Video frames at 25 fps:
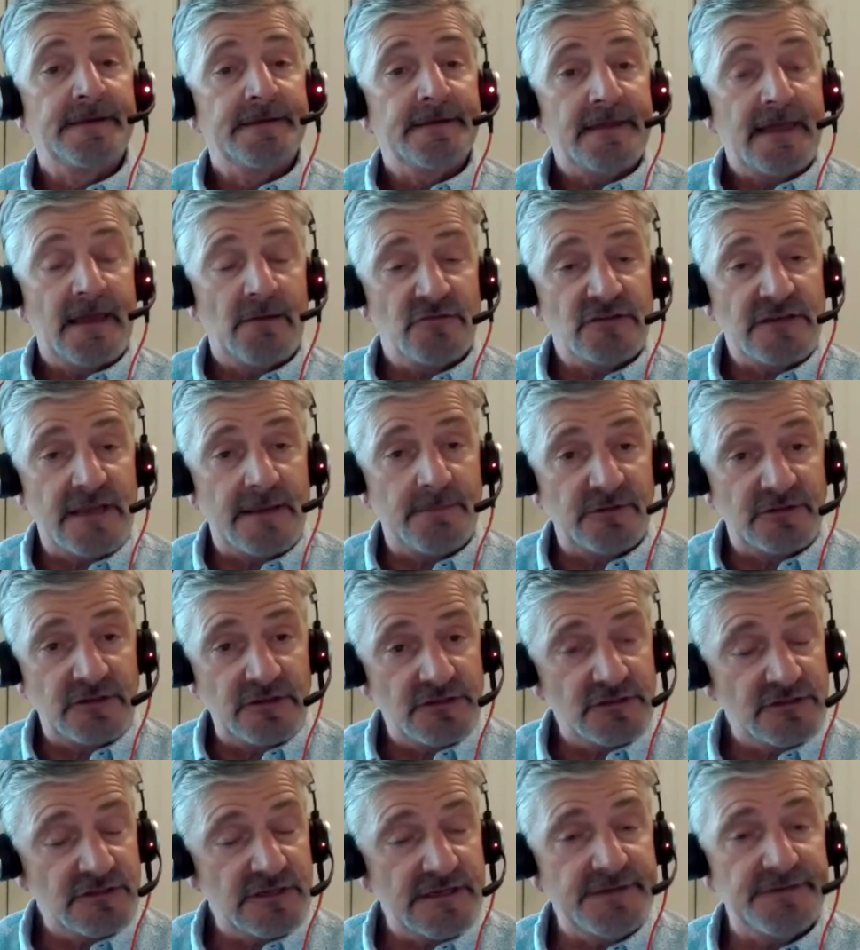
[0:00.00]
I was able to
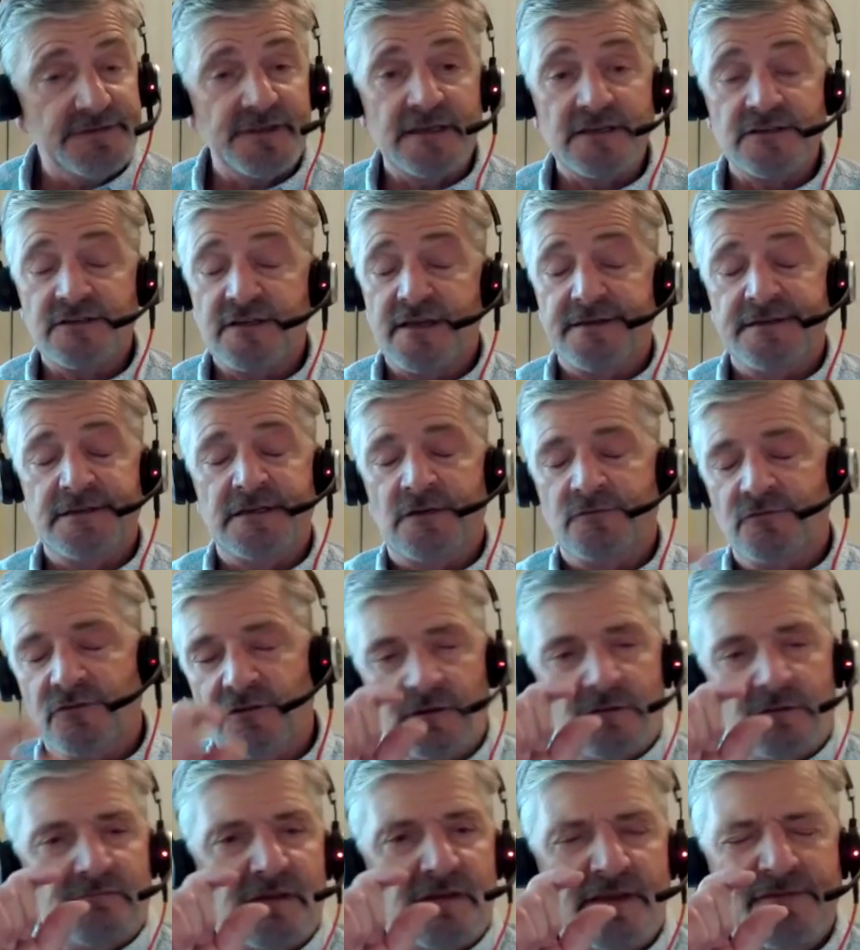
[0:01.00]
see things like, you know,
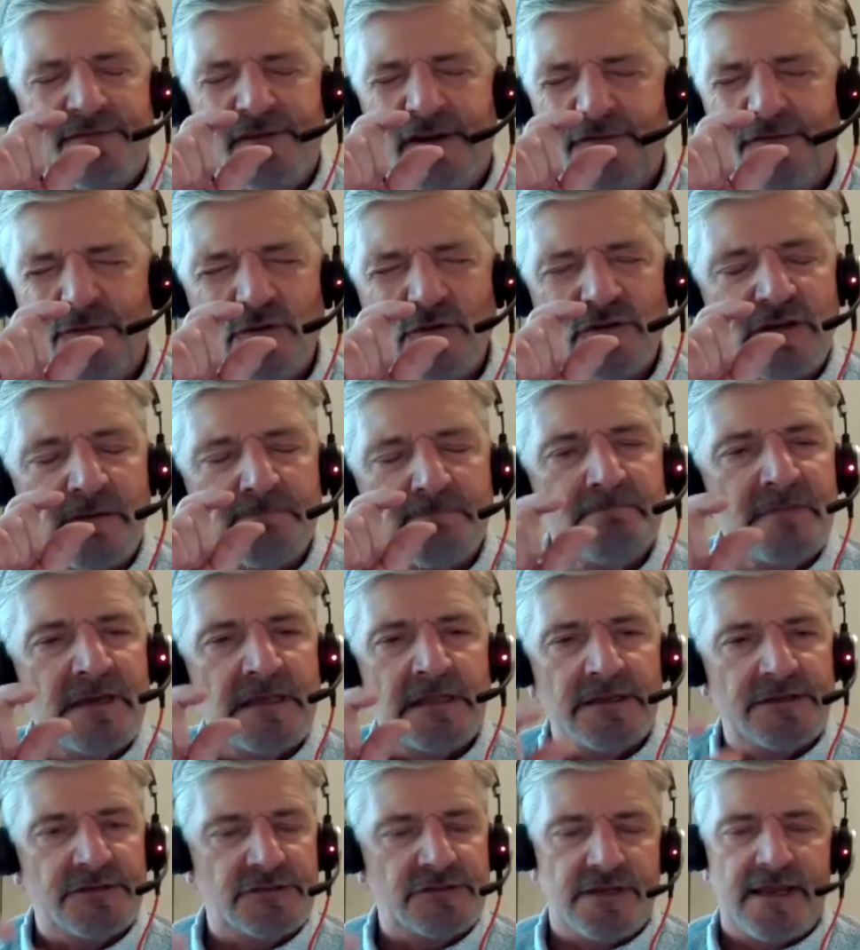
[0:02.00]
even if it was a
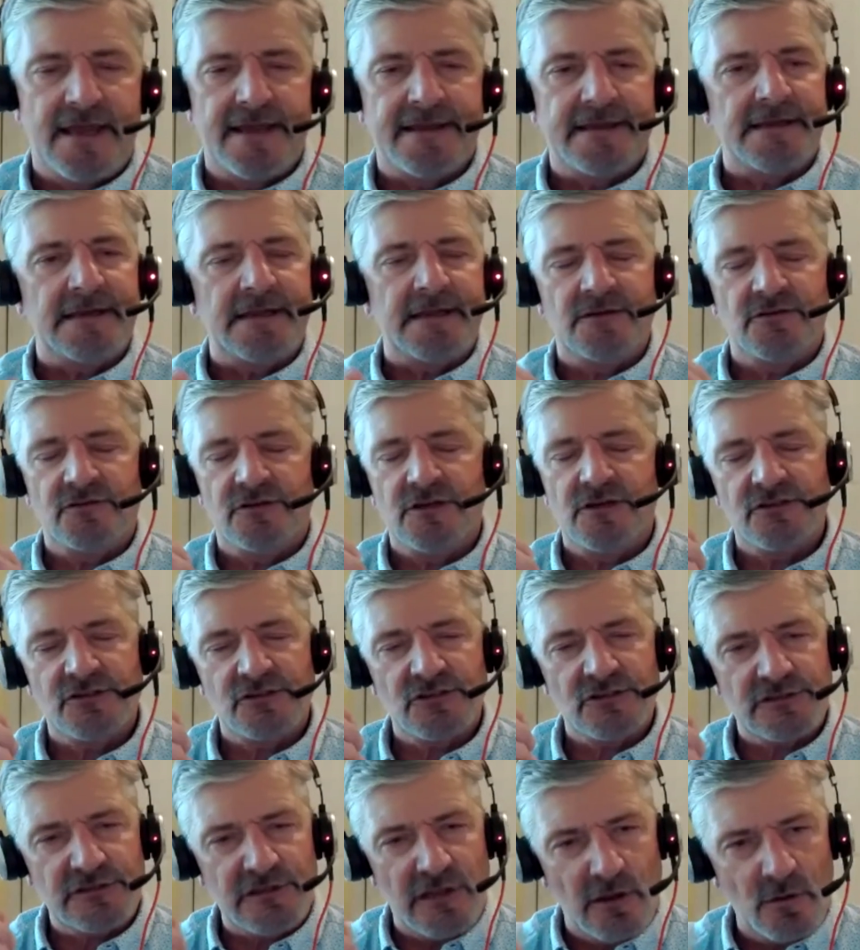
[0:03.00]
millisecond, it
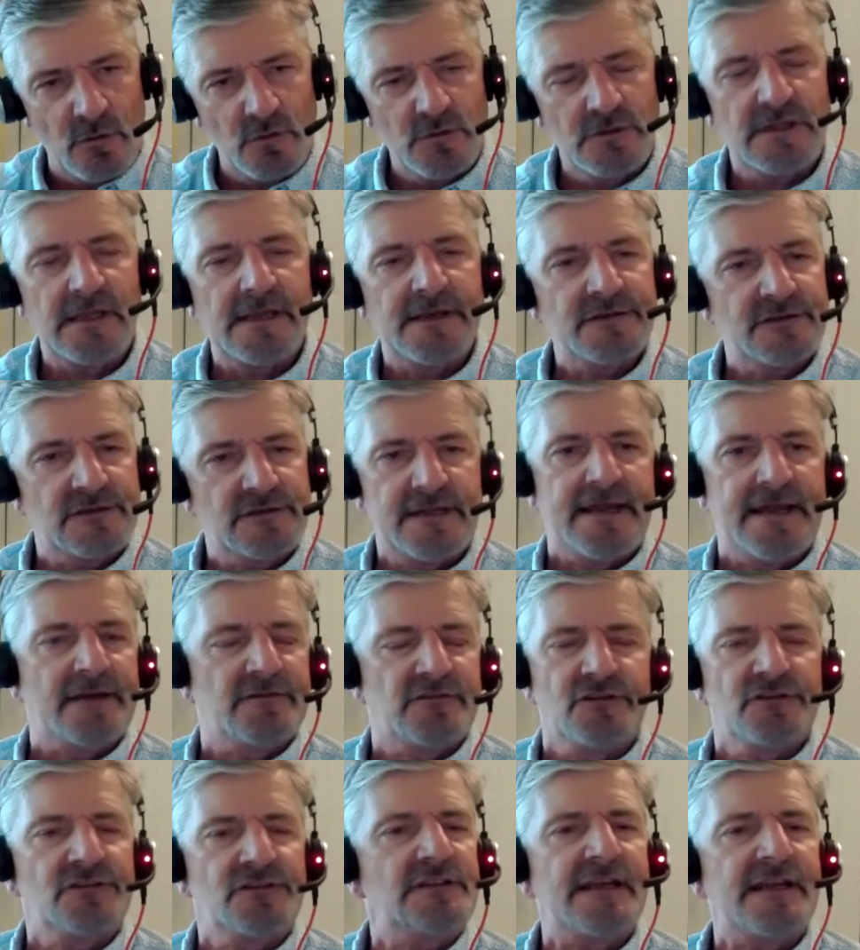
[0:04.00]
just slowed things down,
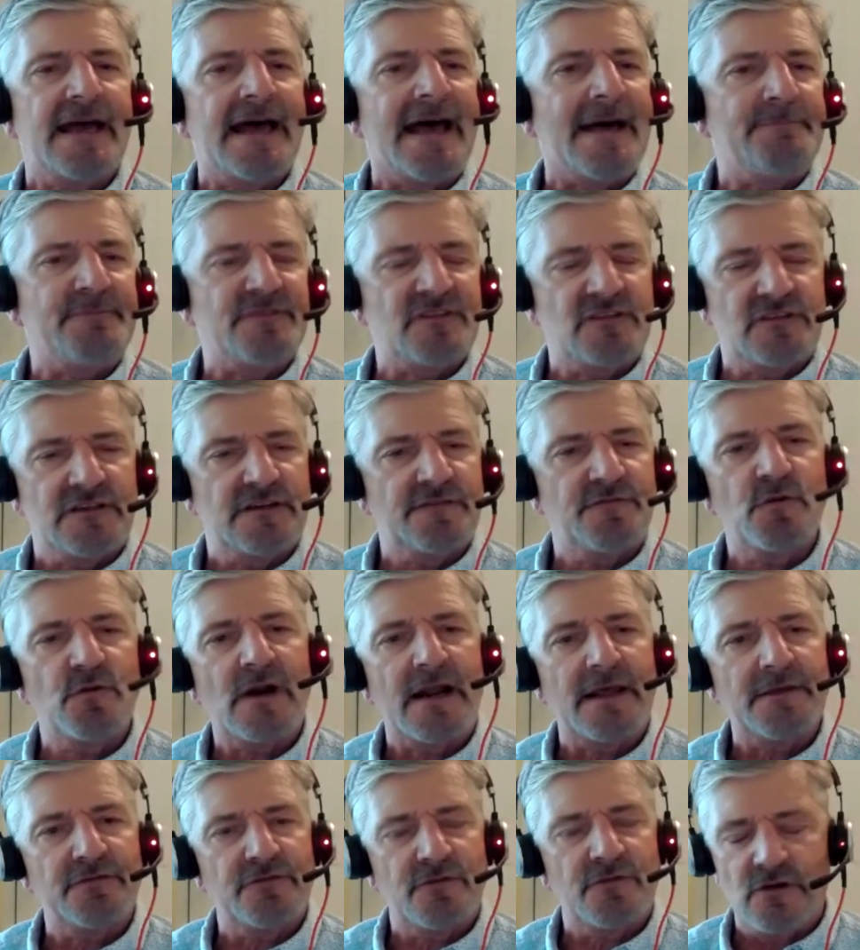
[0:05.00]
just the opposite of what
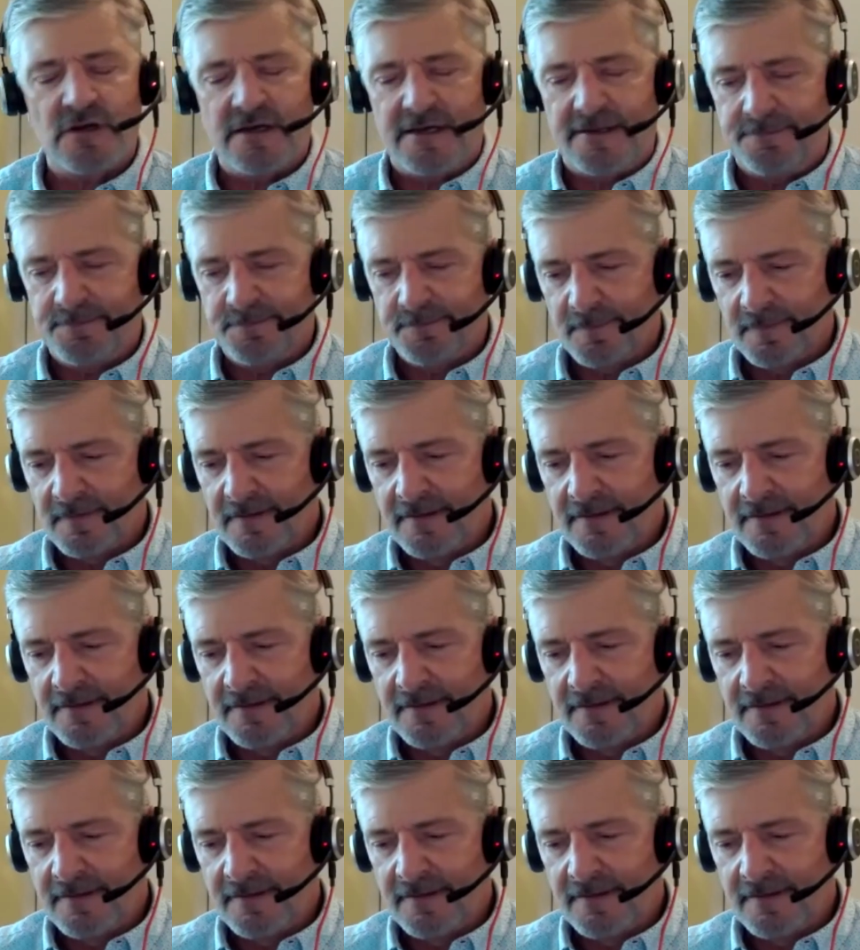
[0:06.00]
I thought.